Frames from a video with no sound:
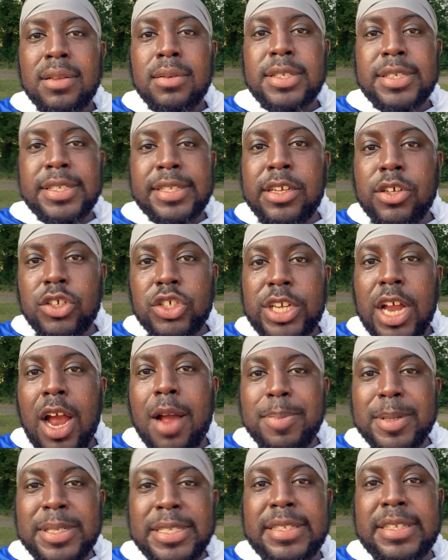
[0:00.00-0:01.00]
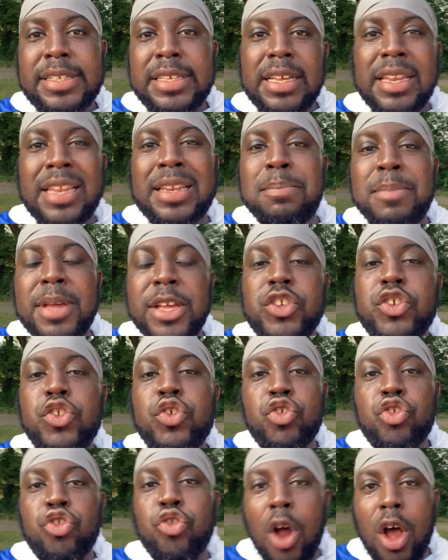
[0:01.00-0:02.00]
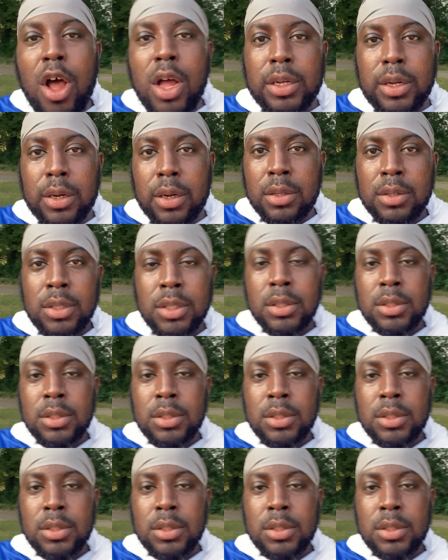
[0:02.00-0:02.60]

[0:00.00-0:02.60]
Steel sharpens steel, and it makes you stronger.